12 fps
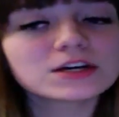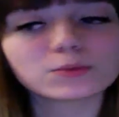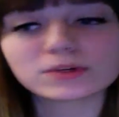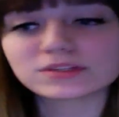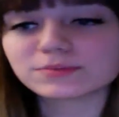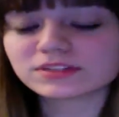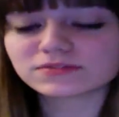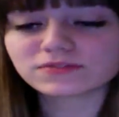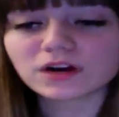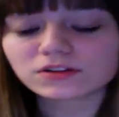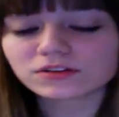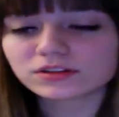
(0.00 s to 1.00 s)
was meant to
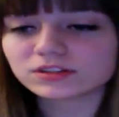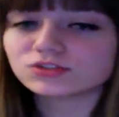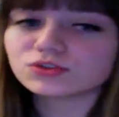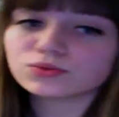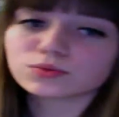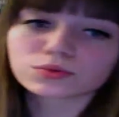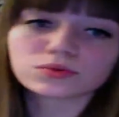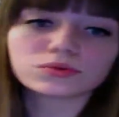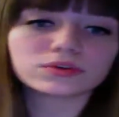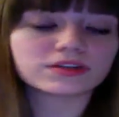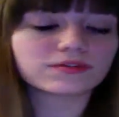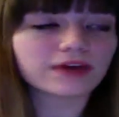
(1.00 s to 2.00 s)
follow these new
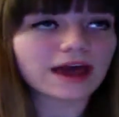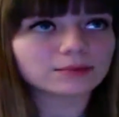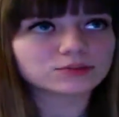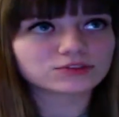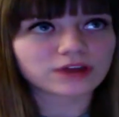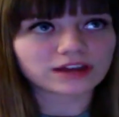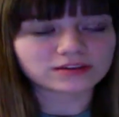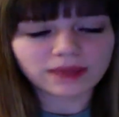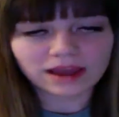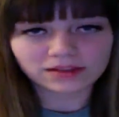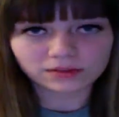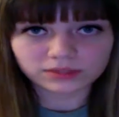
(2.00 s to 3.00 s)
rules of the abstract
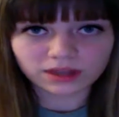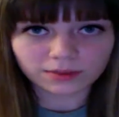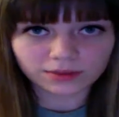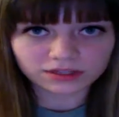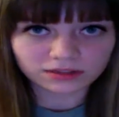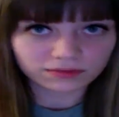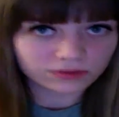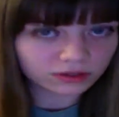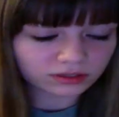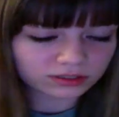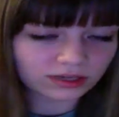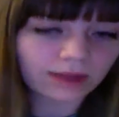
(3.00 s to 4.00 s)
math that was coming into the field
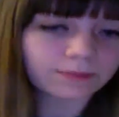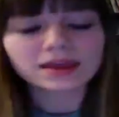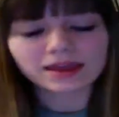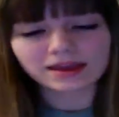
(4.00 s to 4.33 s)
at the time.